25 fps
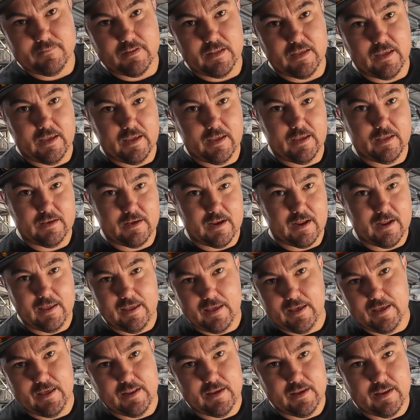And I
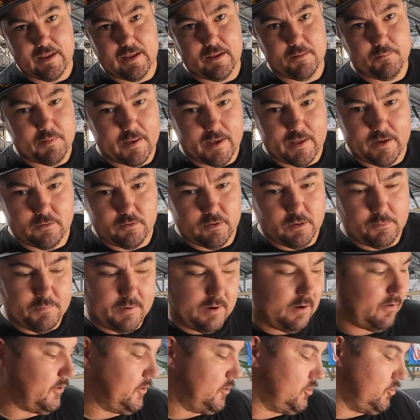had a
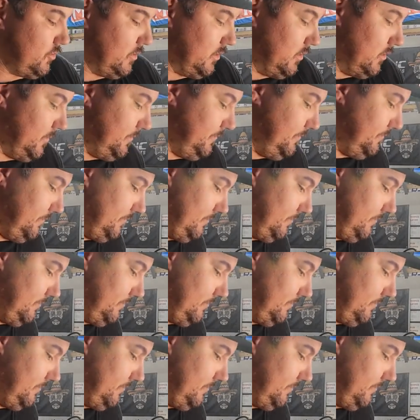battery-powered drill.